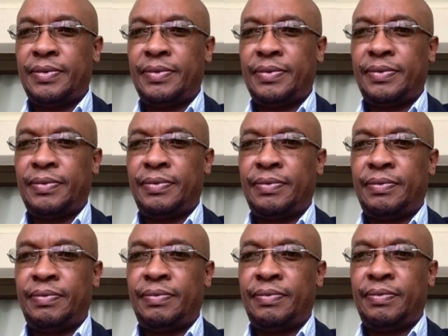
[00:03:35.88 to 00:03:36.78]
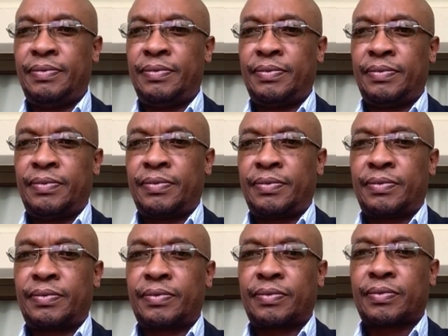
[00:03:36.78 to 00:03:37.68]

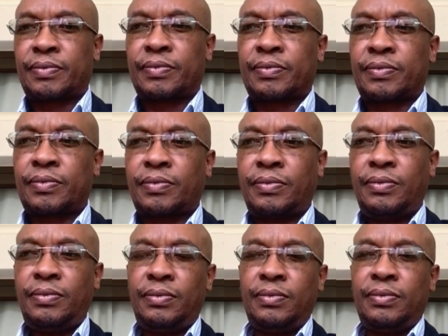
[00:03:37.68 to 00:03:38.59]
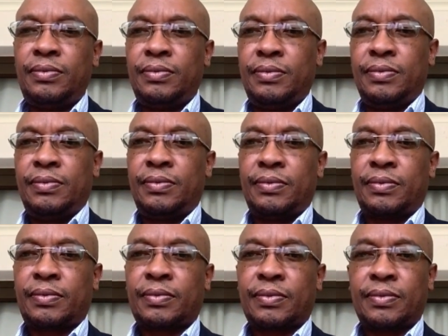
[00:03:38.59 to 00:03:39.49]

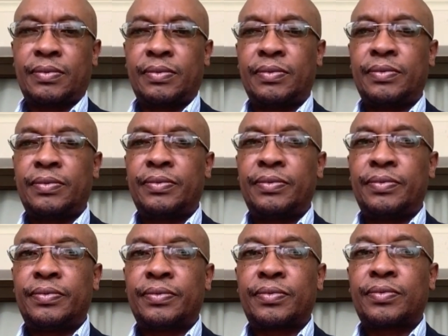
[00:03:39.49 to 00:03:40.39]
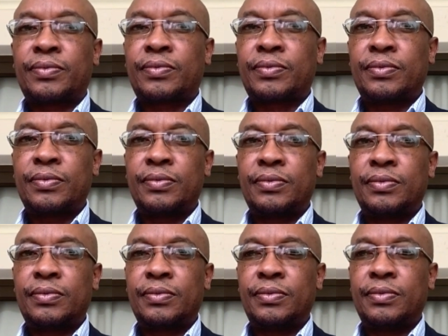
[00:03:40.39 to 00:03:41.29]

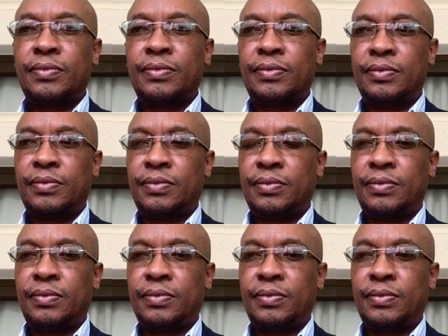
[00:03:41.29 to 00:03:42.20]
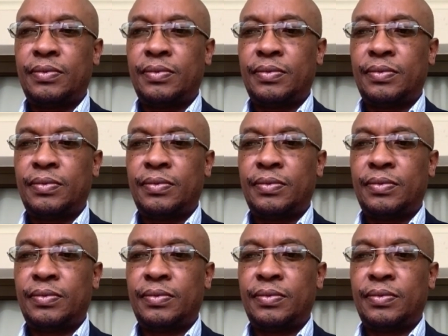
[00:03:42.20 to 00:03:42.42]
(not speaking)